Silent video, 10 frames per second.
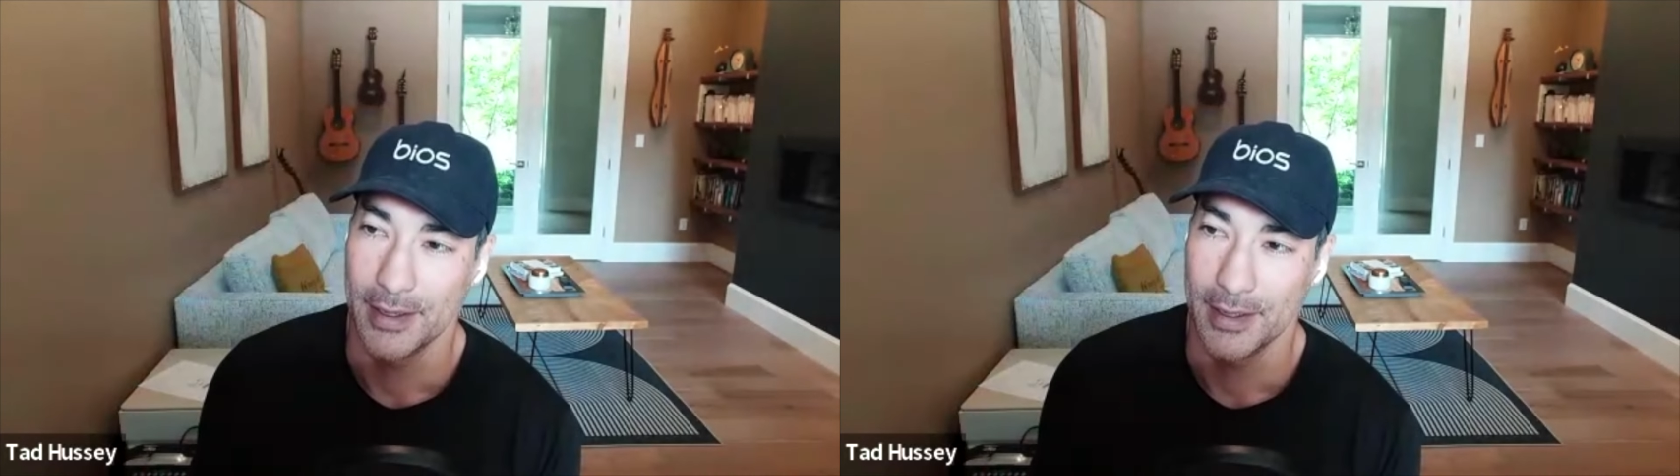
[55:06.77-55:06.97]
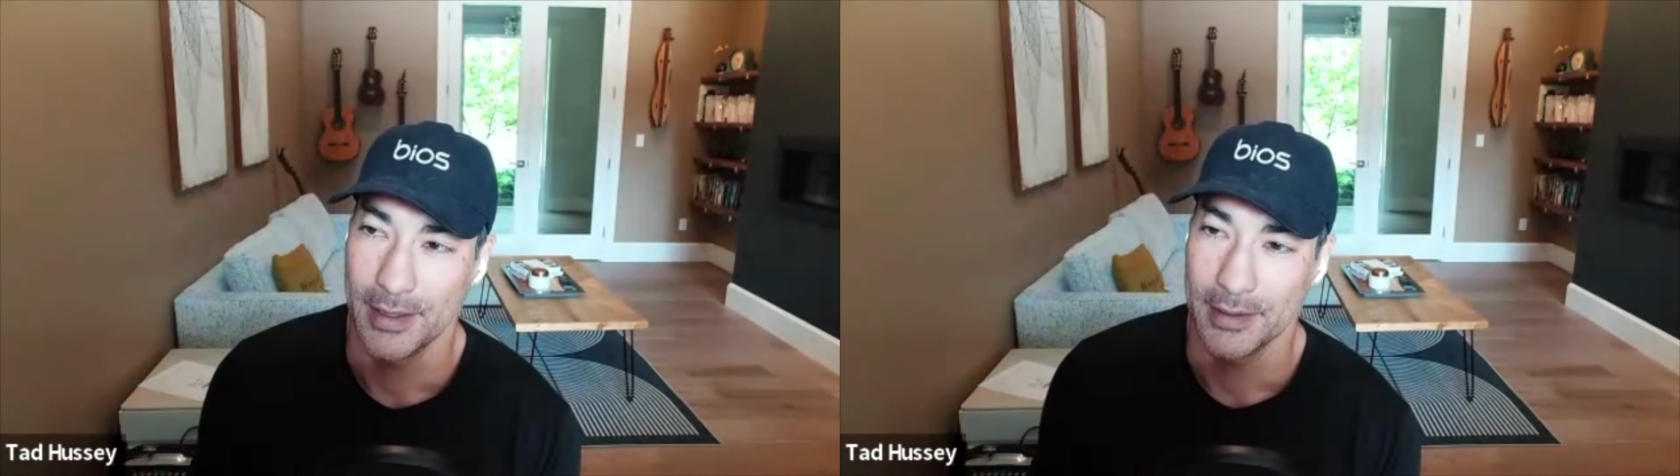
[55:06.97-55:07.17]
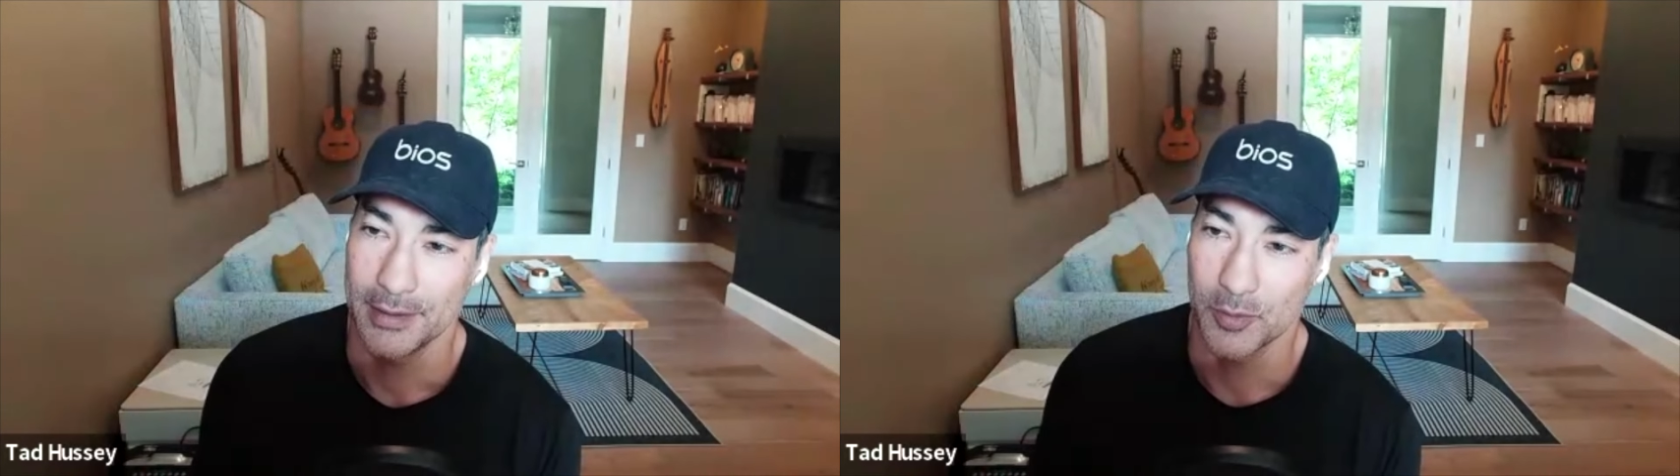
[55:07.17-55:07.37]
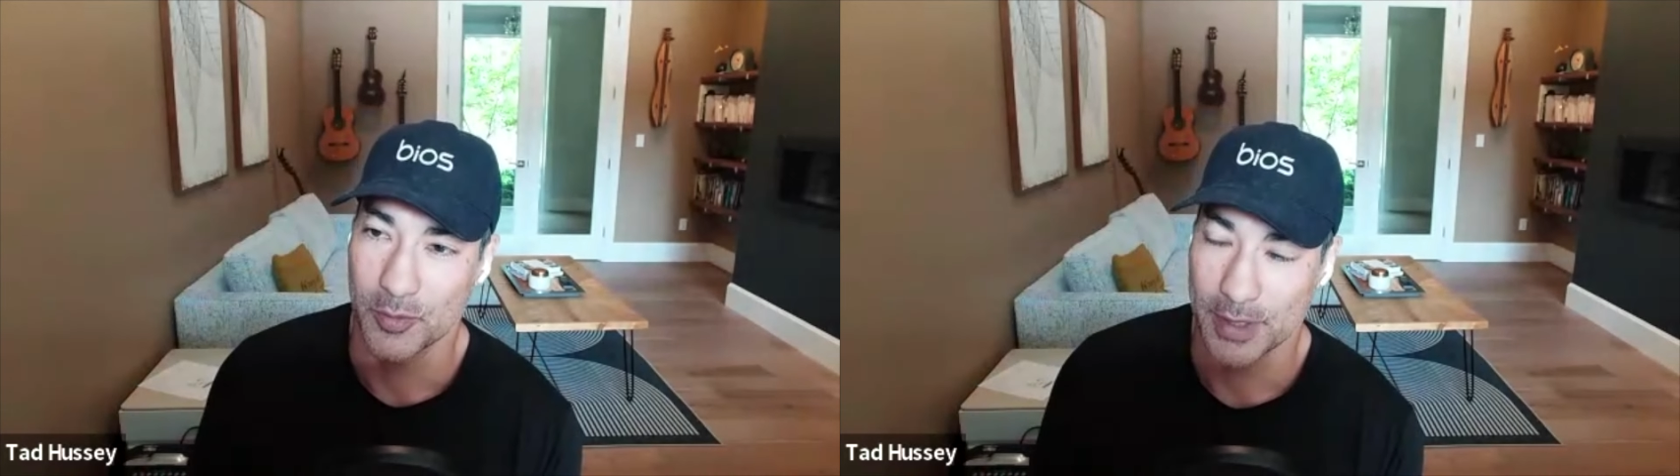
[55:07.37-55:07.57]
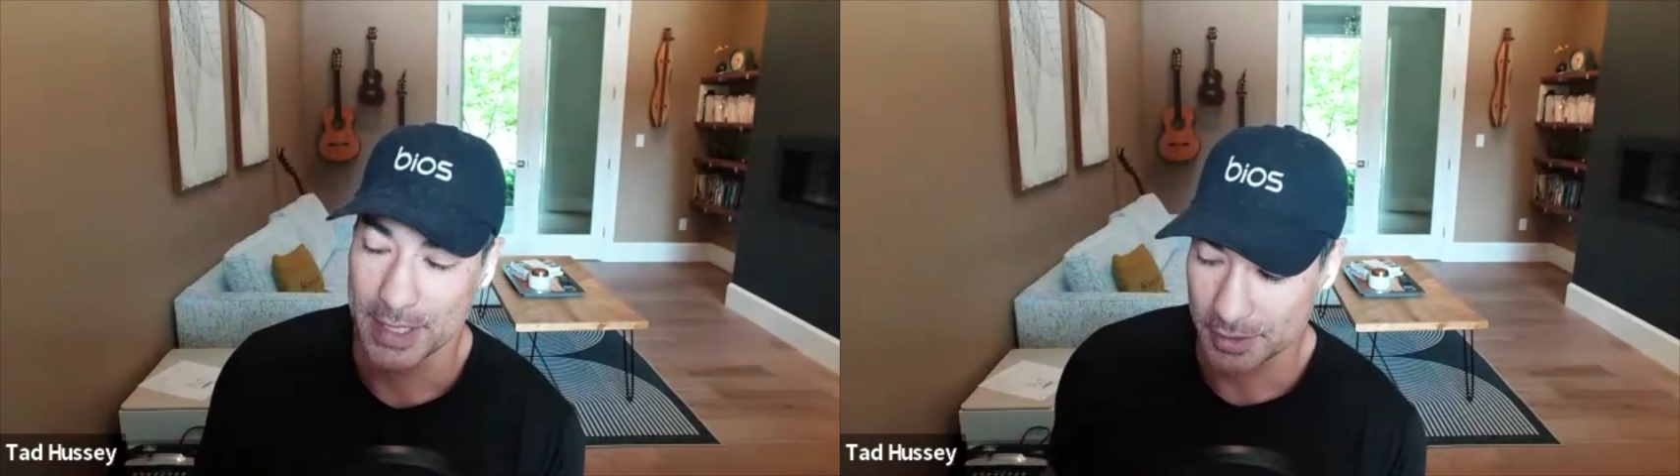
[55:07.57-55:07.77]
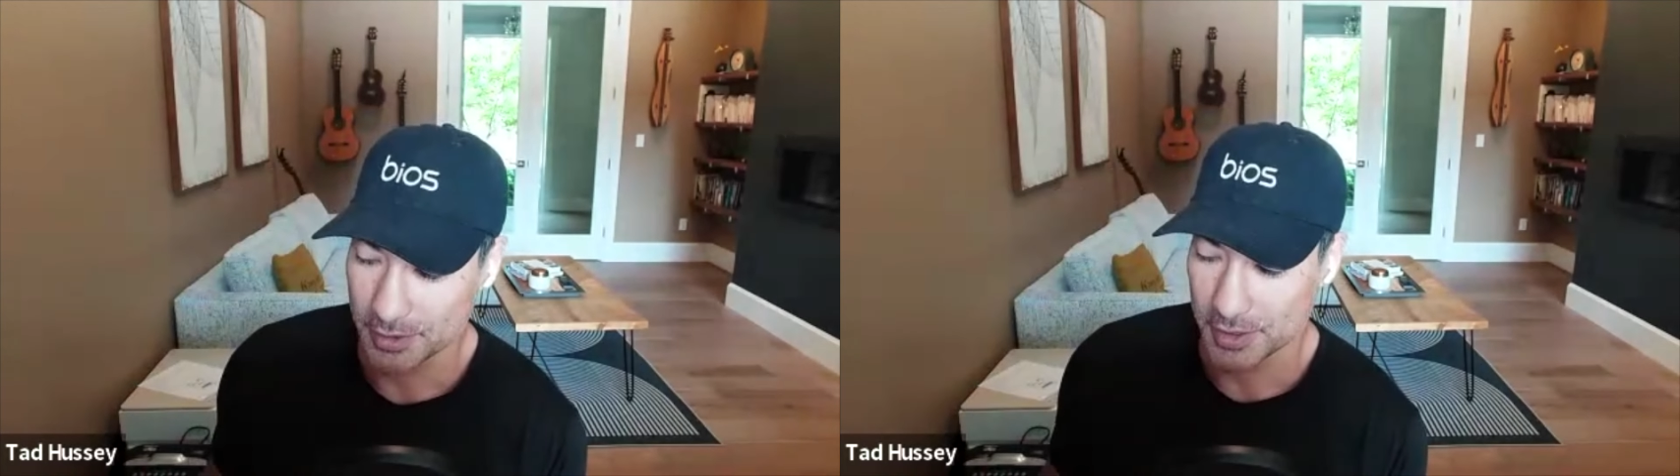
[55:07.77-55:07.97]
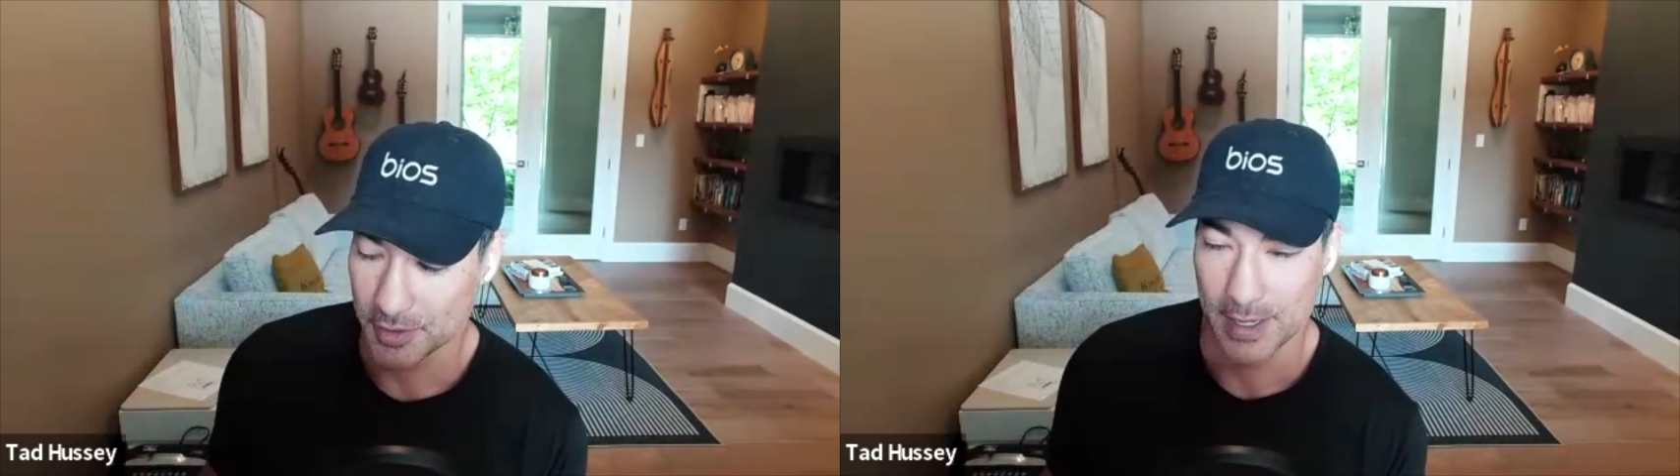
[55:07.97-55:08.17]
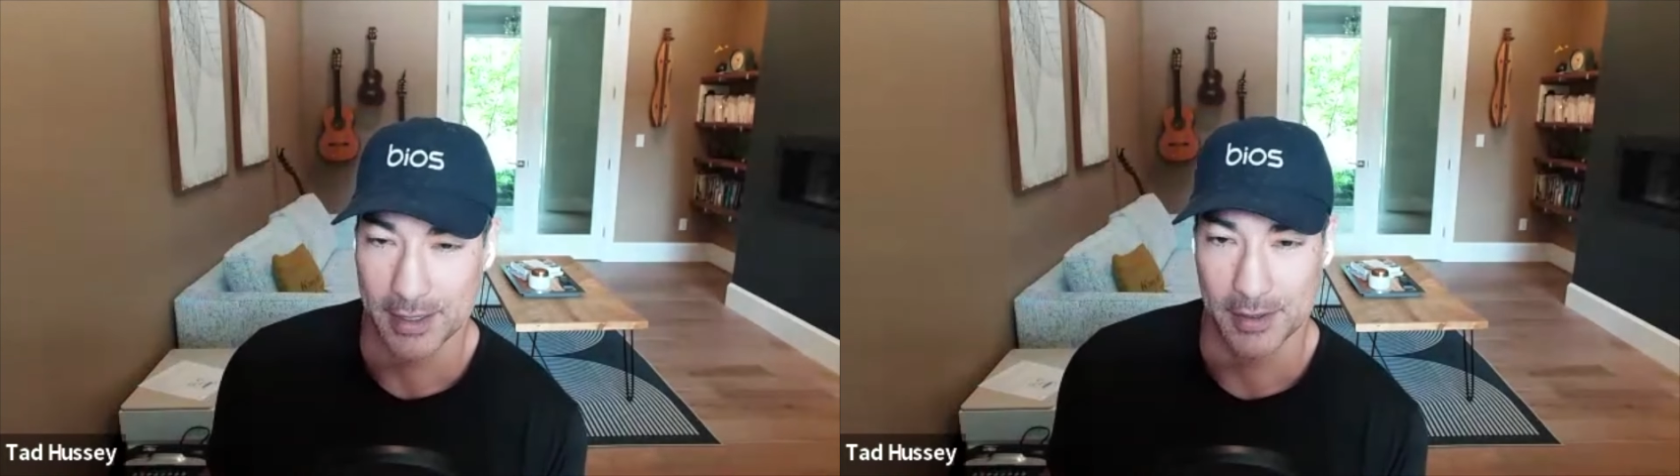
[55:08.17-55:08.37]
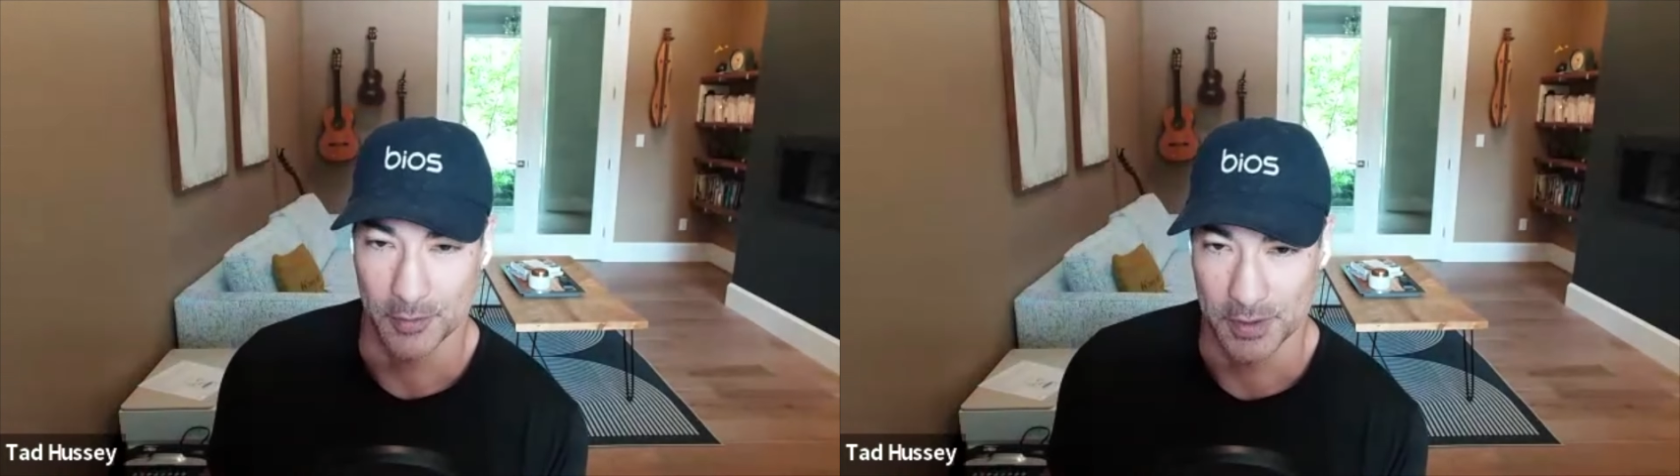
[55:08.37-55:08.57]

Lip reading: the research around it